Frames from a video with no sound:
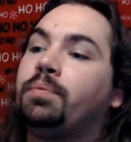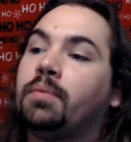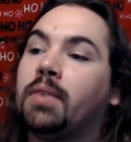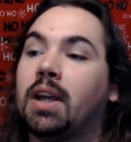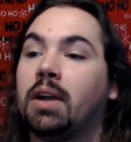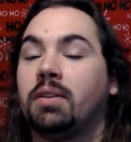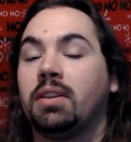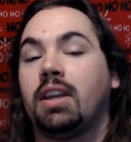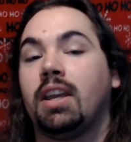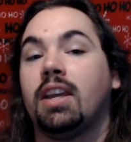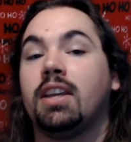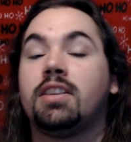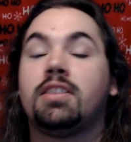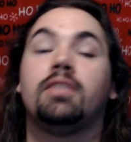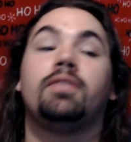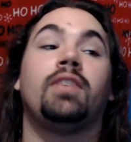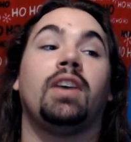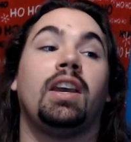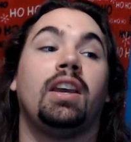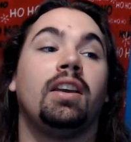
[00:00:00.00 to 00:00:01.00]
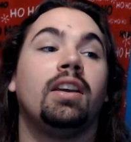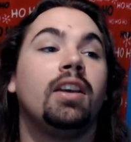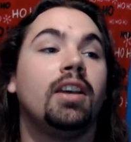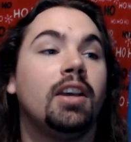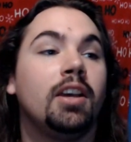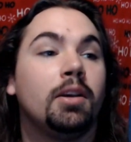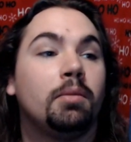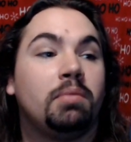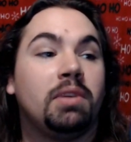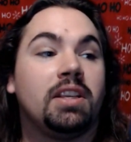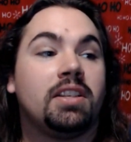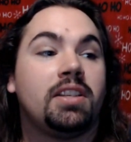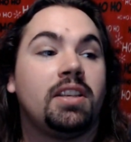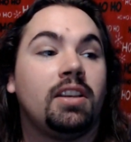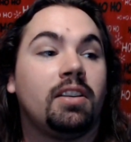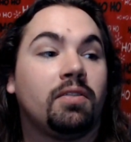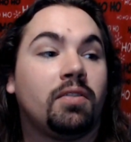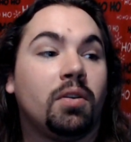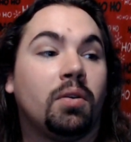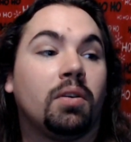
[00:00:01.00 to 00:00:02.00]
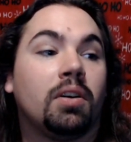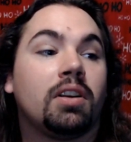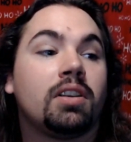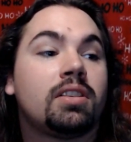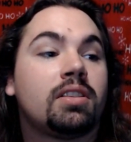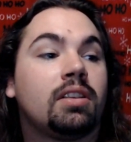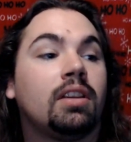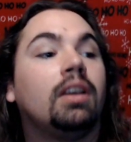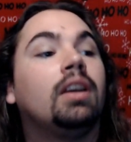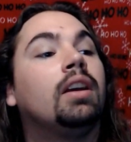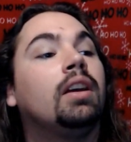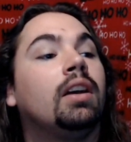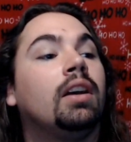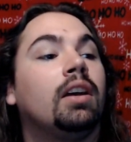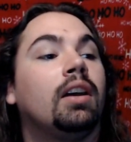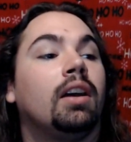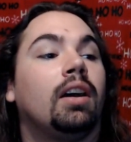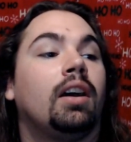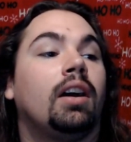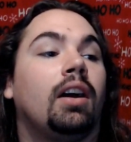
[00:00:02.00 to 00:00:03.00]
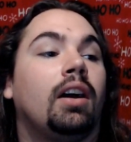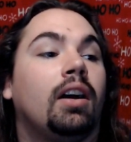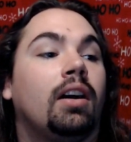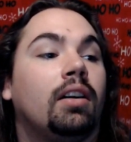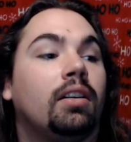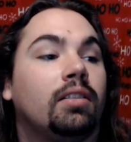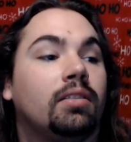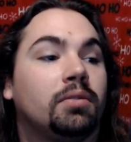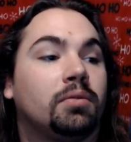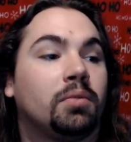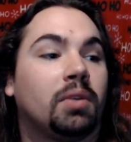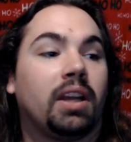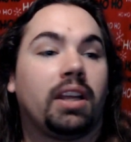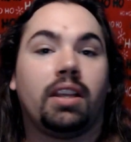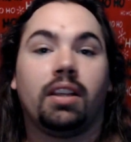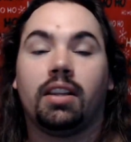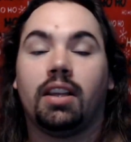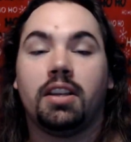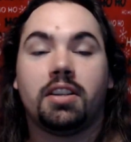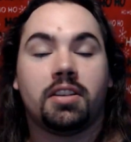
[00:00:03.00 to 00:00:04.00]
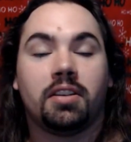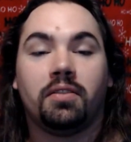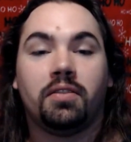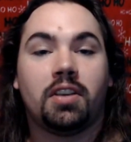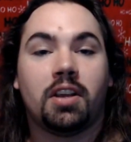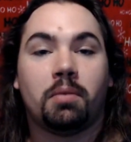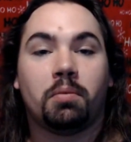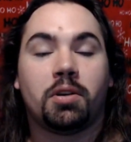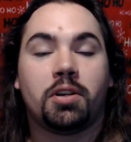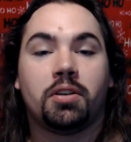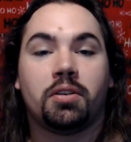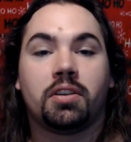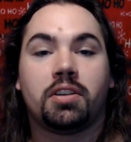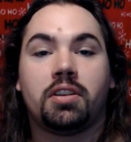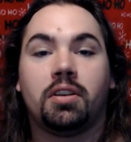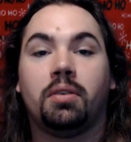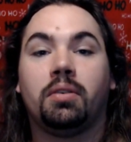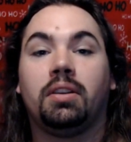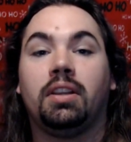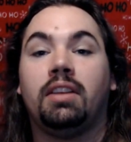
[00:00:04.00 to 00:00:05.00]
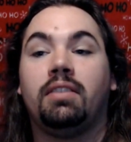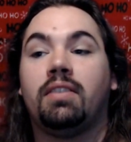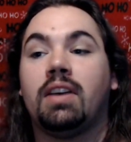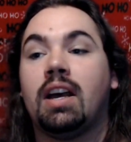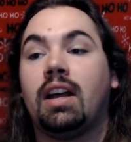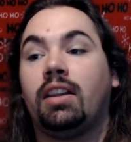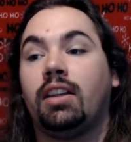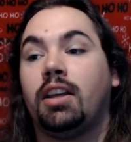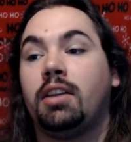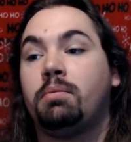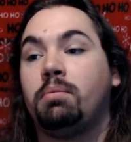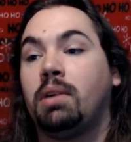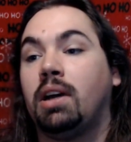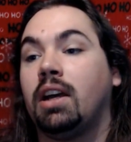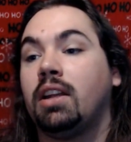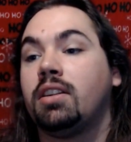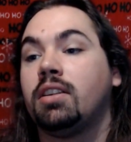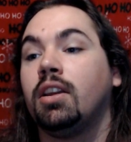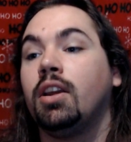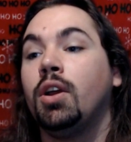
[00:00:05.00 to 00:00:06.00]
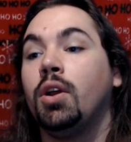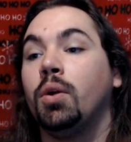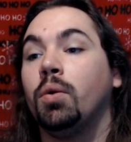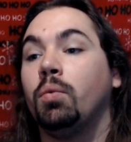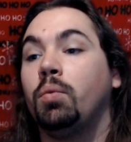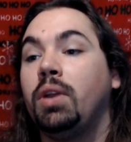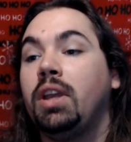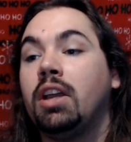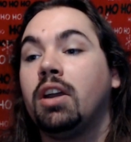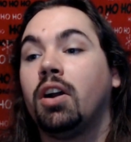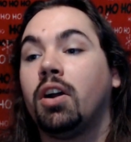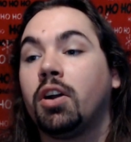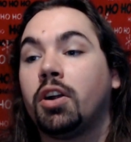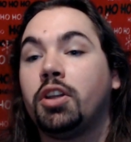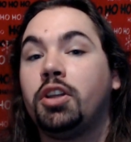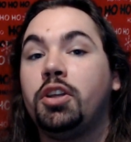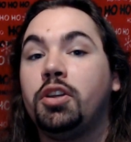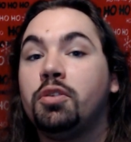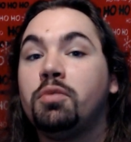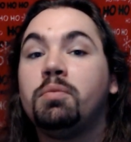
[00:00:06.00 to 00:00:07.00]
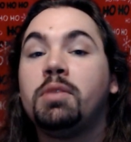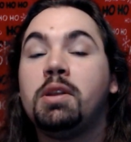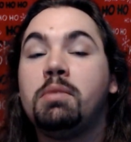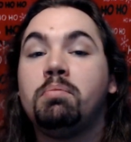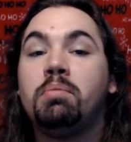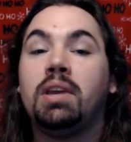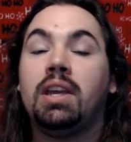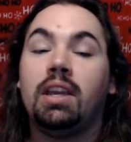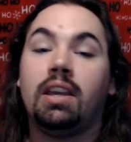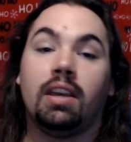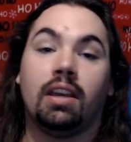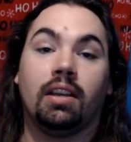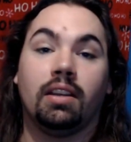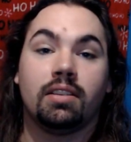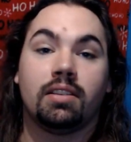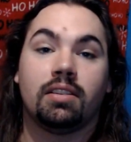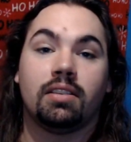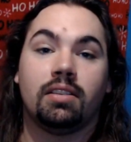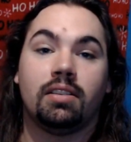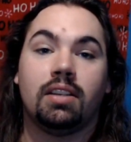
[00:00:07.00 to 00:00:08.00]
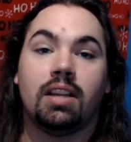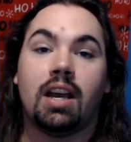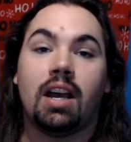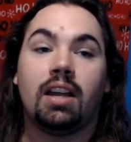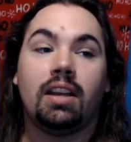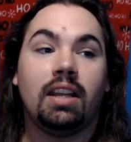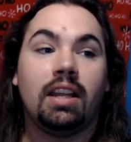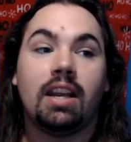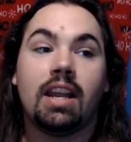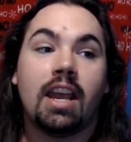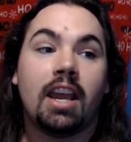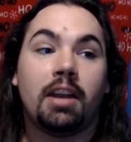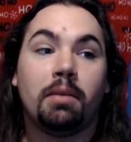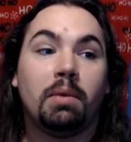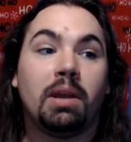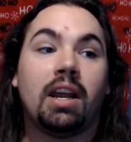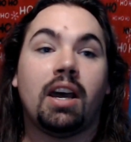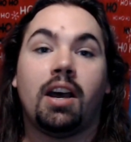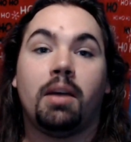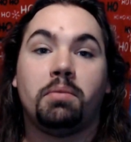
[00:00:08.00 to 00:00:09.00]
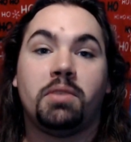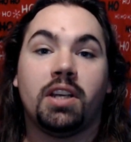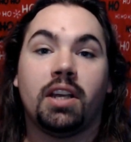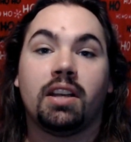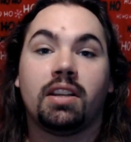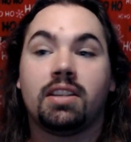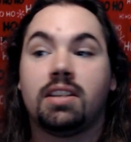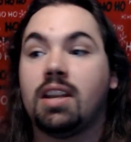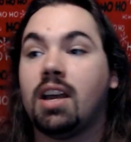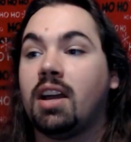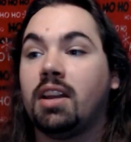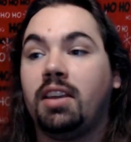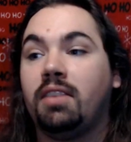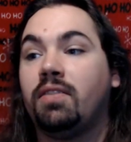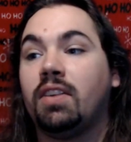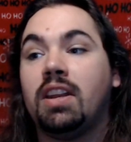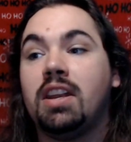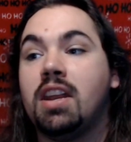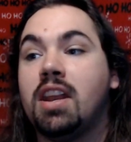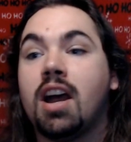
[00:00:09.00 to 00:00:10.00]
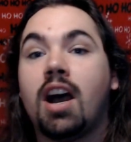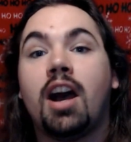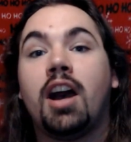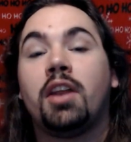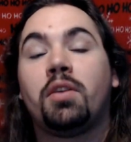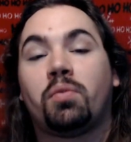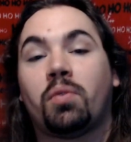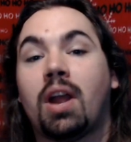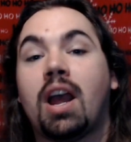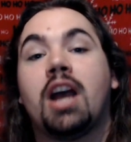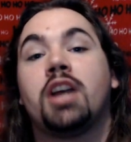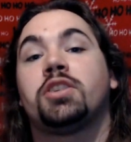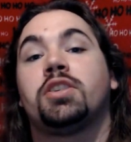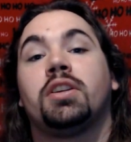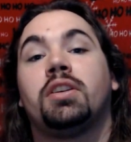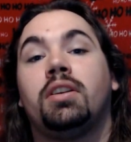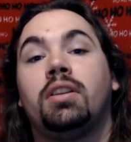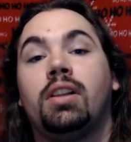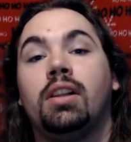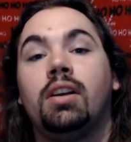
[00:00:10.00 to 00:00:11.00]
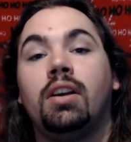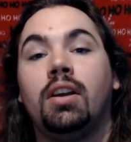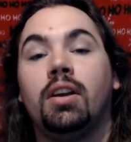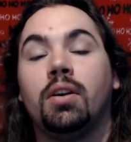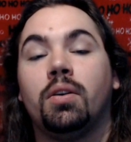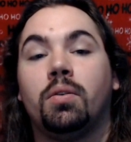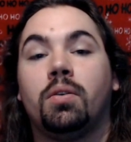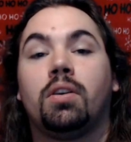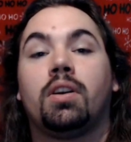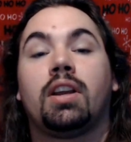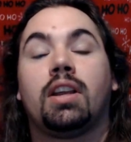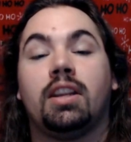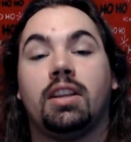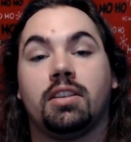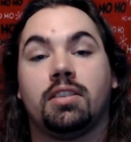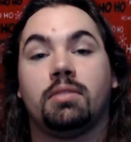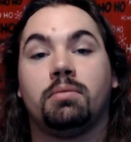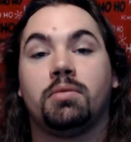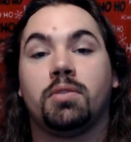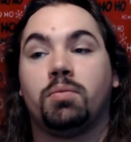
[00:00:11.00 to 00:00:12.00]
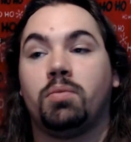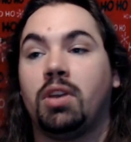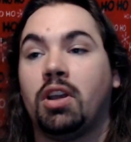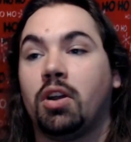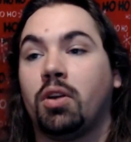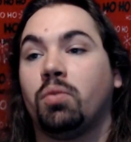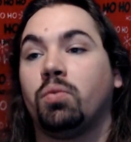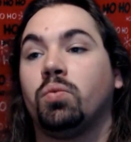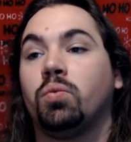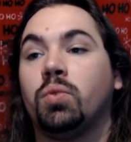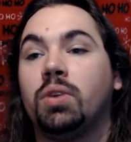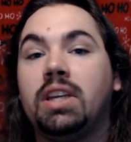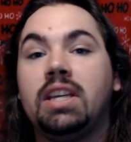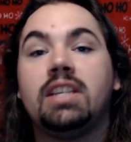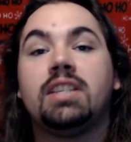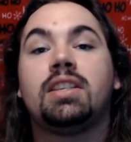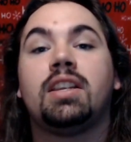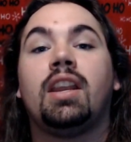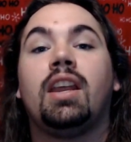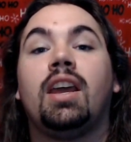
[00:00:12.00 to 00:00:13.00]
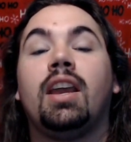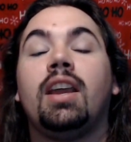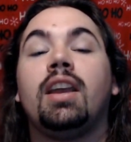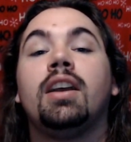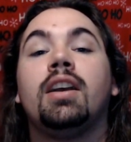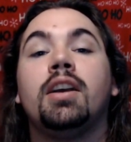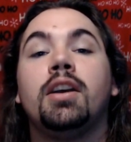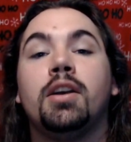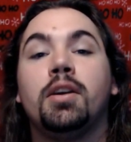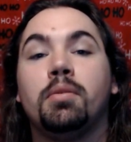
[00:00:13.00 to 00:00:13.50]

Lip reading: Now, in the case of a PC, of course, regulation of temperature is totally valid, but we are human beings, not inanimate objects, not even non-rational organisms. We are reasoning